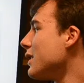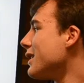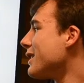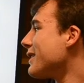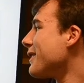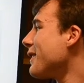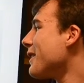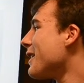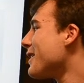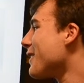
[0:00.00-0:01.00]

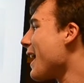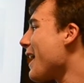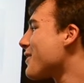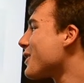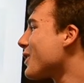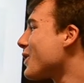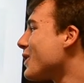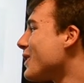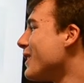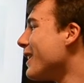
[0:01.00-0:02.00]
of a half
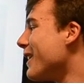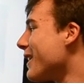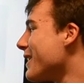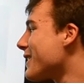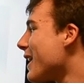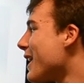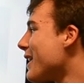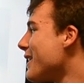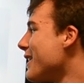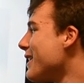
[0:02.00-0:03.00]
circle on each
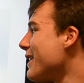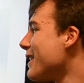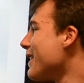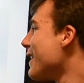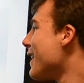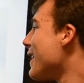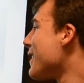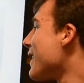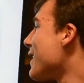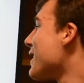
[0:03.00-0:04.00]
side, and
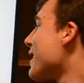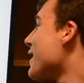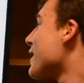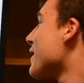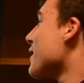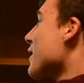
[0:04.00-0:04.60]
then I did a